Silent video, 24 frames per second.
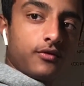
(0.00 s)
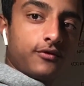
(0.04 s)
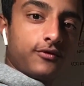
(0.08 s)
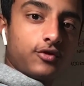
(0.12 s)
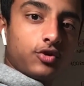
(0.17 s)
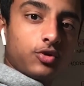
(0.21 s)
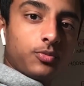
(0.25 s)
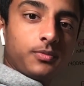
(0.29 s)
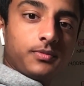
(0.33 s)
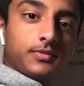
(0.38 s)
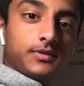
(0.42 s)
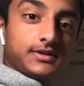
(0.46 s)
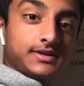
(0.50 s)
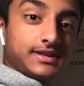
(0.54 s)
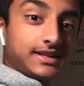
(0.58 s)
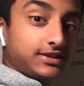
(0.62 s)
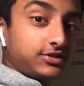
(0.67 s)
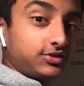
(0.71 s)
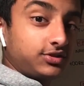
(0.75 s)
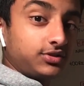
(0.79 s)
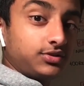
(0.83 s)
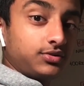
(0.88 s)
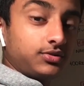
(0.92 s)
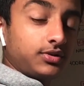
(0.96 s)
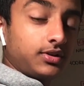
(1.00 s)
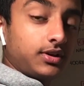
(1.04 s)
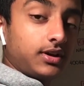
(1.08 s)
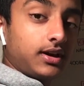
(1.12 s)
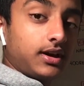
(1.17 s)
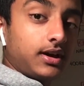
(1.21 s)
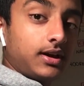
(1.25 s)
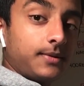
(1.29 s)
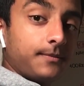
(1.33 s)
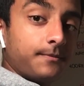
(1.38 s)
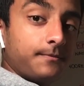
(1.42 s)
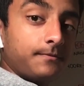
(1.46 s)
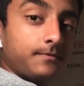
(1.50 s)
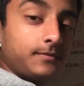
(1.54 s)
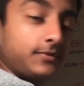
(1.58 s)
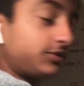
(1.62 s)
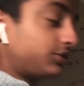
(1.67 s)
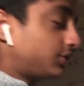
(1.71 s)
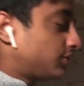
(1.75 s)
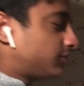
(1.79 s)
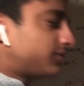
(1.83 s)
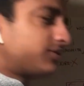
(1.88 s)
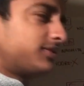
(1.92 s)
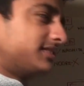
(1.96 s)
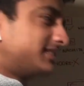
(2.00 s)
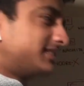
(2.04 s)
from the centre. It's not from the